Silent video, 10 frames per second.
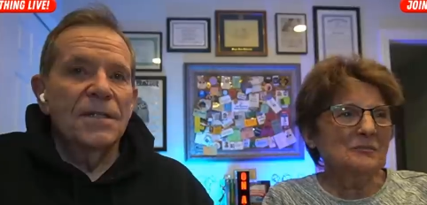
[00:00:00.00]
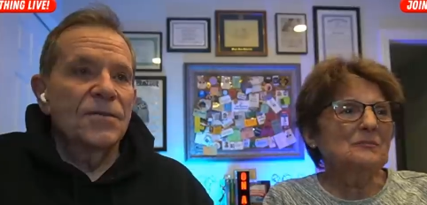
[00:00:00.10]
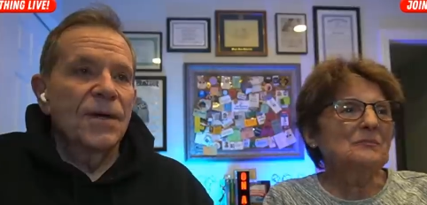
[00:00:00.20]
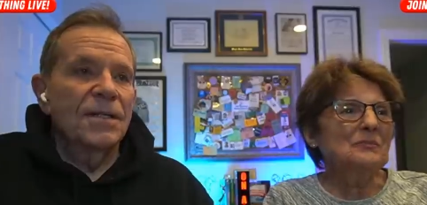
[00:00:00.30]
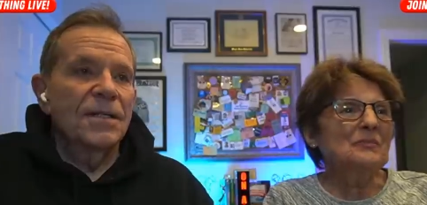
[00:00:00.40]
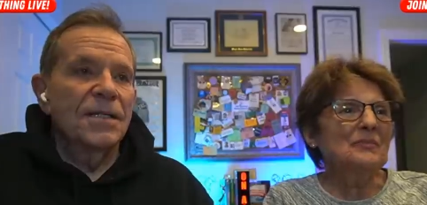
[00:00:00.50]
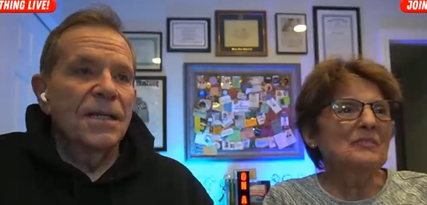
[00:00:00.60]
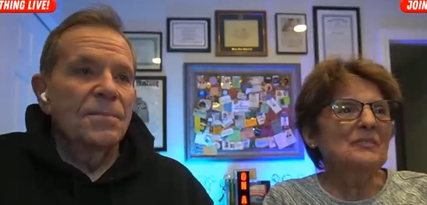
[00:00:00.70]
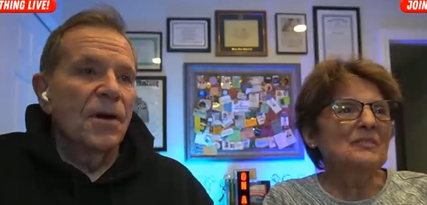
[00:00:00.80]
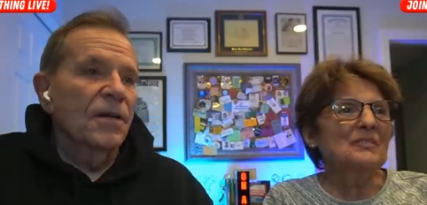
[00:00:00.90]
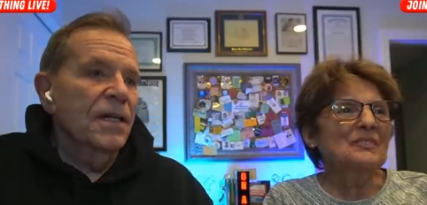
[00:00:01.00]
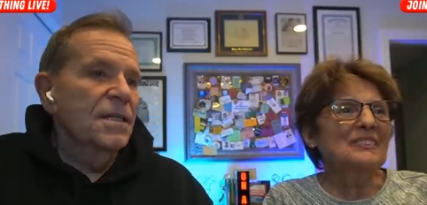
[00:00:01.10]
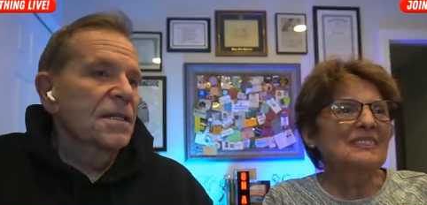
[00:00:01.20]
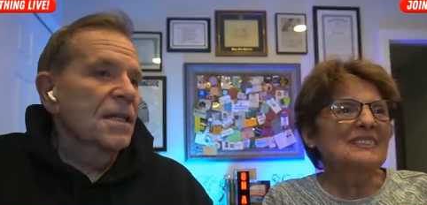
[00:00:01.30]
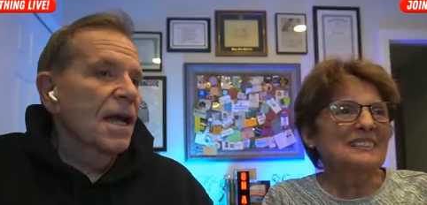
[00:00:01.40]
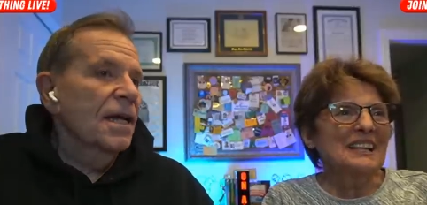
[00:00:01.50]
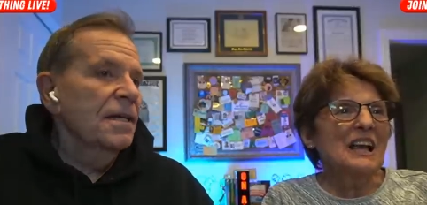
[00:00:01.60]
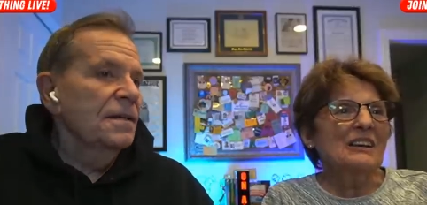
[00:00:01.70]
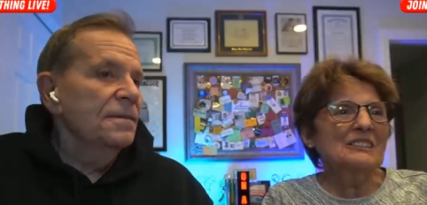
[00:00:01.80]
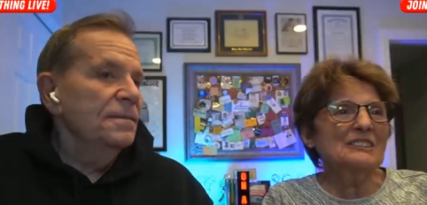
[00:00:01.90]
Speaker 1: It's great to see. Marlene
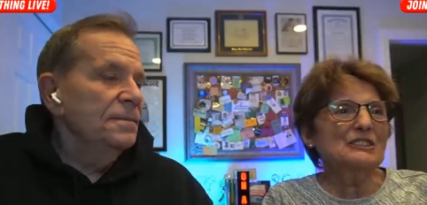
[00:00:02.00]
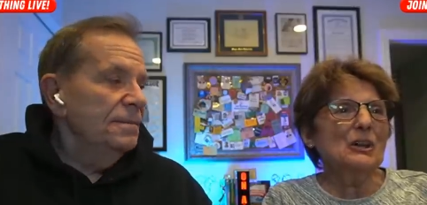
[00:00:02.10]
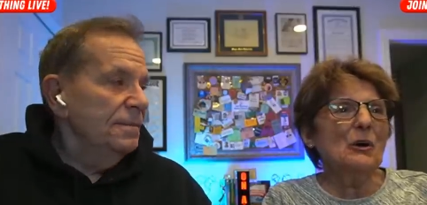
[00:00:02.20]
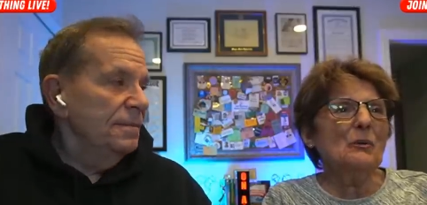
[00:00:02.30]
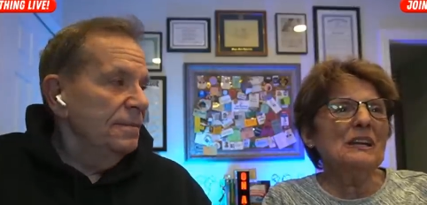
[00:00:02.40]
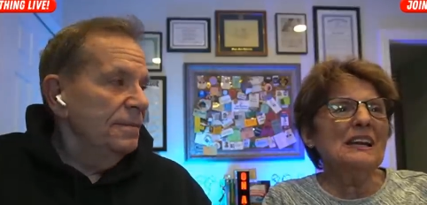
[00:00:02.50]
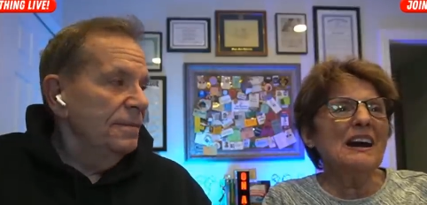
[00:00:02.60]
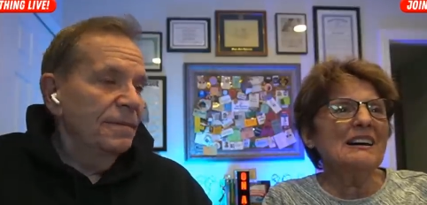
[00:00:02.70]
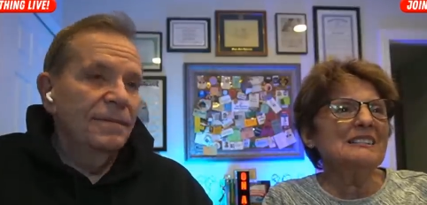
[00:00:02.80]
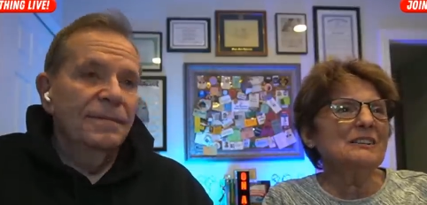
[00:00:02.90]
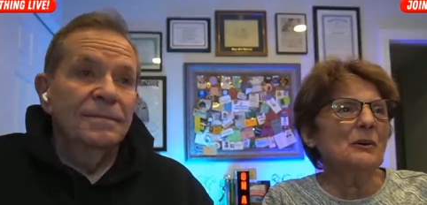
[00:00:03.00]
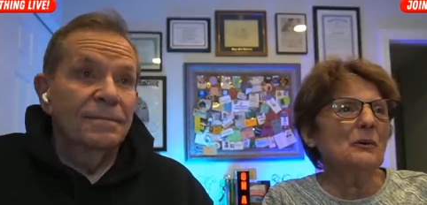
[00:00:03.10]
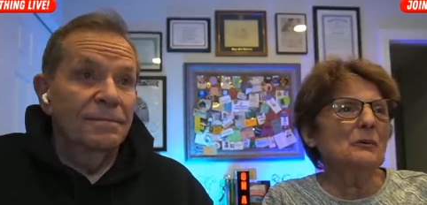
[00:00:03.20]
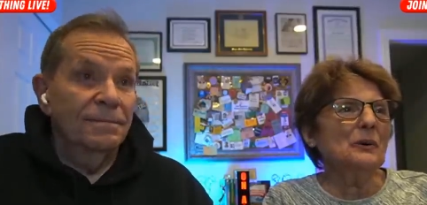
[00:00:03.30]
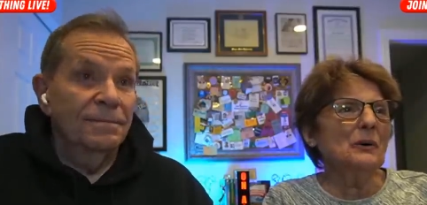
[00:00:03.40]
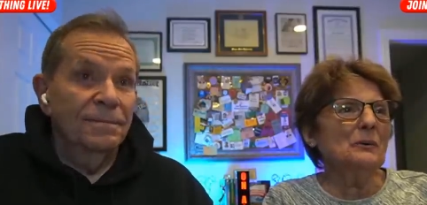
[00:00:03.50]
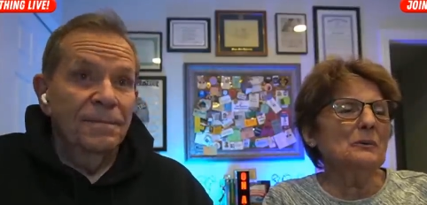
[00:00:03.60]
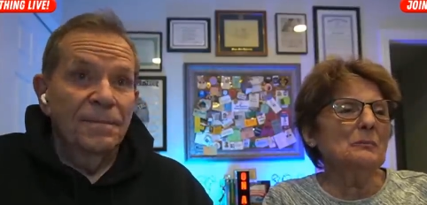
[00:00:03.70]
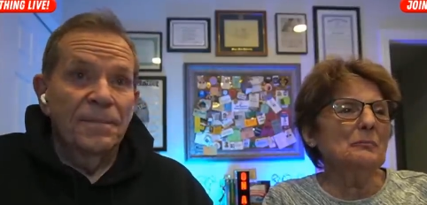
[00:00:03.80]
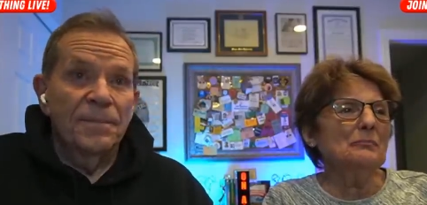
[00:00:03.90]
Stein.
Speaker 2: Snowy Idaho.
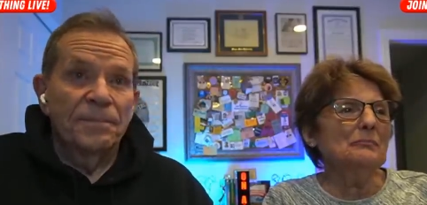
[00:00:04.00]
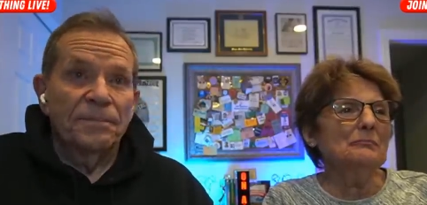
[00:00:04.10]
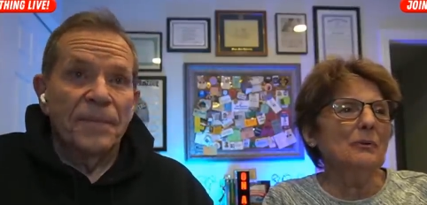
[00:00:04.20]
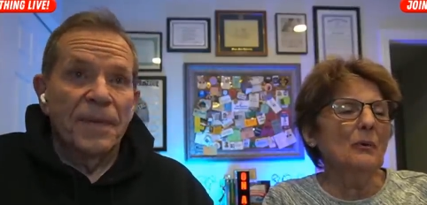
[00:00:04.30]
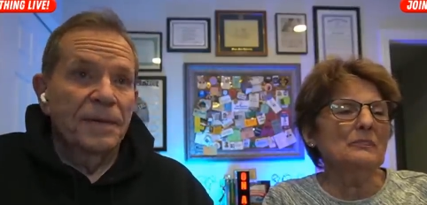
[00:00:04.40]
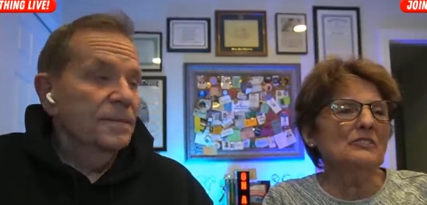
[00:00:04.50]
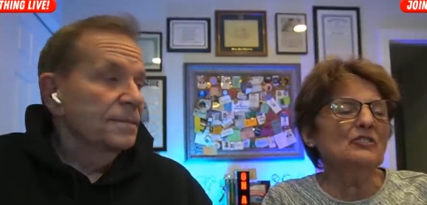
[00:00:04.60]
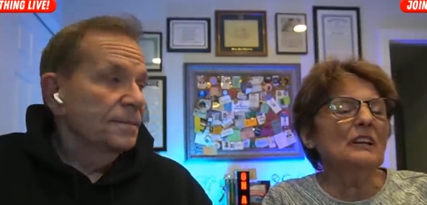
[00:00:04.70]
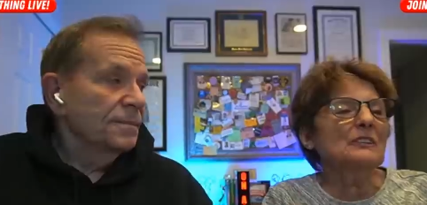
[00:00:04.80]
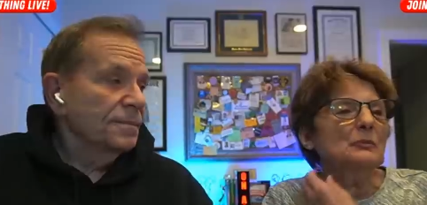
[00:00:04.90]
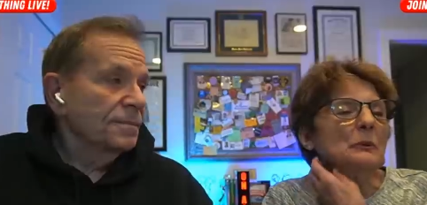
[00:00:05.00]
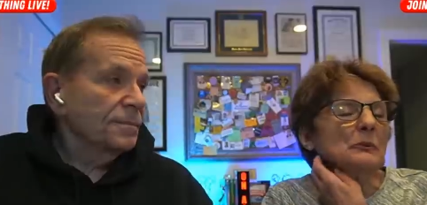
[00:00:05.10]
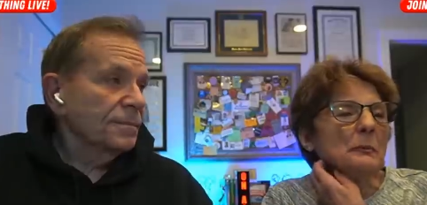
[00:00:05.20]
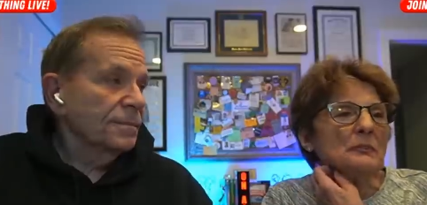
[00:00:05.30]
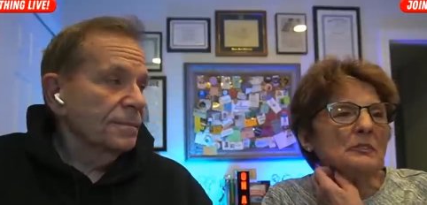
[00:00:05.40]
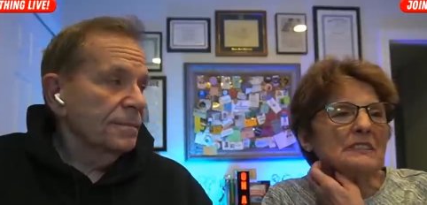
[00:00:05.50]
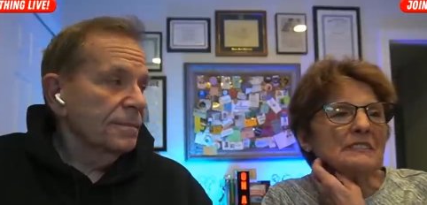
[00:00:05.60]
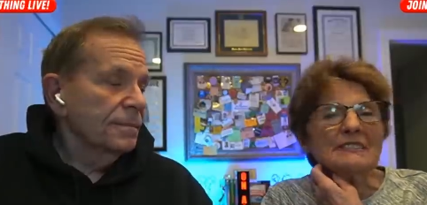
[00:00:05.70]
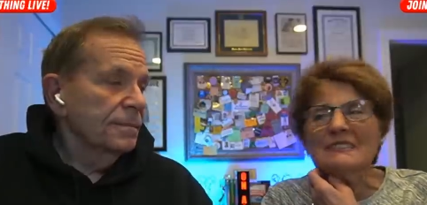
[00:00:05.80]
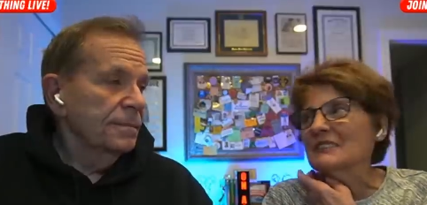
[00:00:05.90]
Oh, Bo is jealous. We were supposed to get
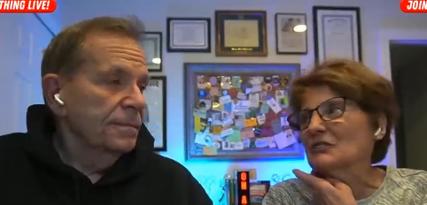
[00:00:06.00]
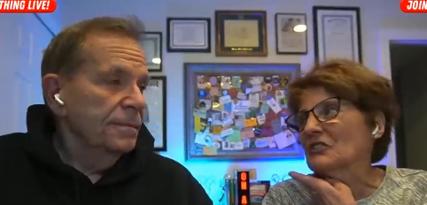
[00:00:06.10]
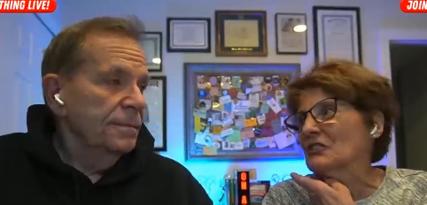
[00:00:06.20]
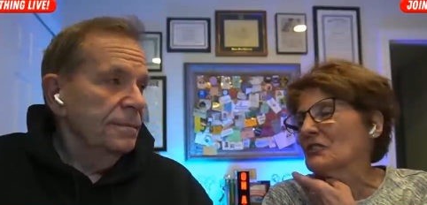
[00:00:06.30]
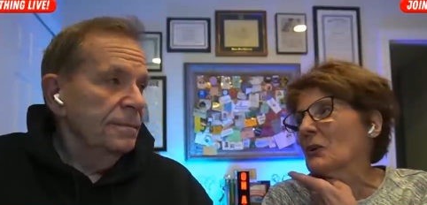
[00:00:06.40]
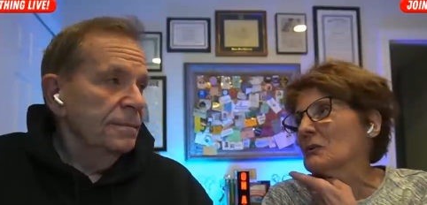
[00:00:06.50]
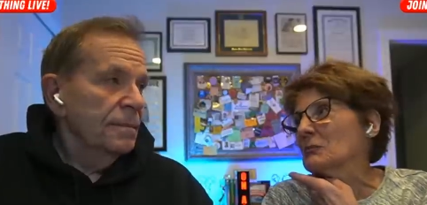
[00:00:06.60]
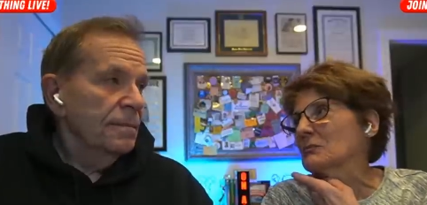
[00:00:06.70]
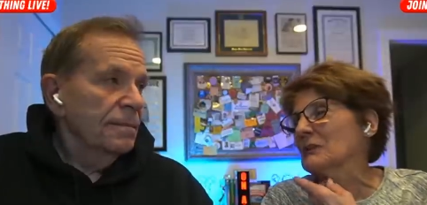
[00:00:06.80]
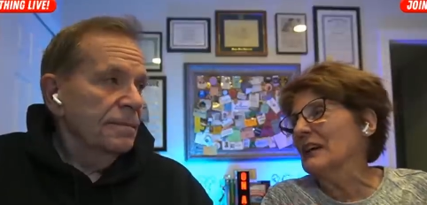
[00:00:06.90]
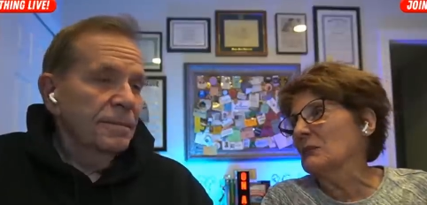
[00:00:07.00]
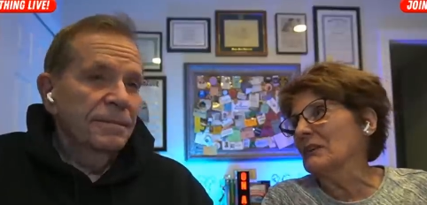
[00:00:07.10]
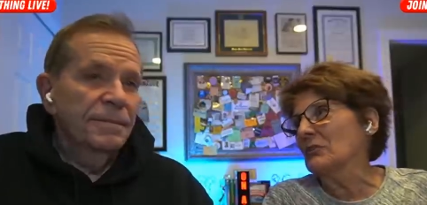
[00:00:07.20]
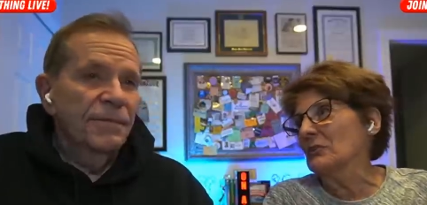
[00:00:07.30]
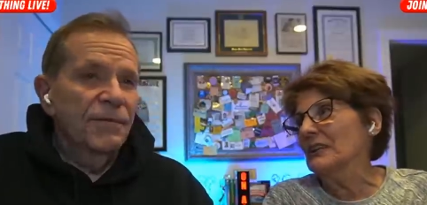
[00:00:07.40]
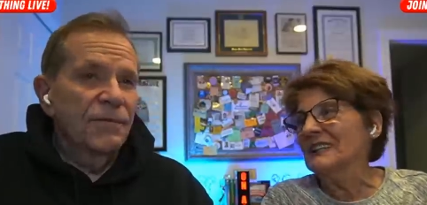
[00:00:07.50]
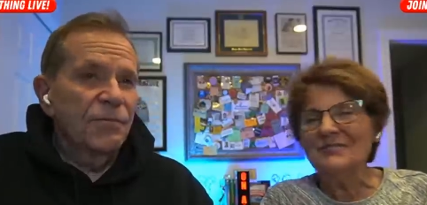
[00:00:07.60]
6 inches of snow, and we got, what, three?